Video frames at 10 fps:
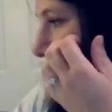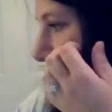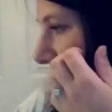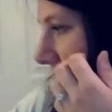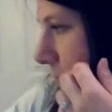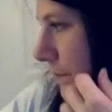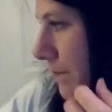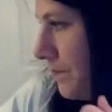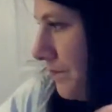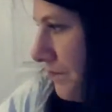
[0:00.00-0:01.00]
My
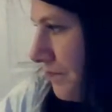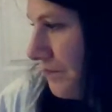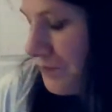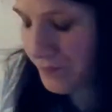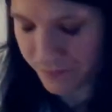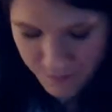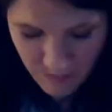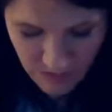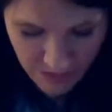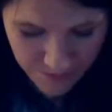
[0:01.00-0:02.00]
um,
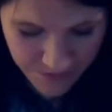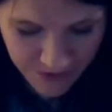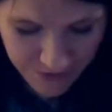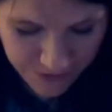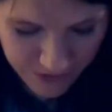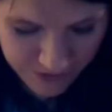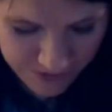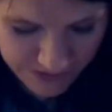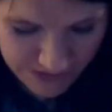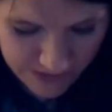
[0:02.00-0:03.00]
father-in-law
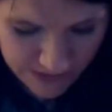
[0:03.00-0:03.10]
was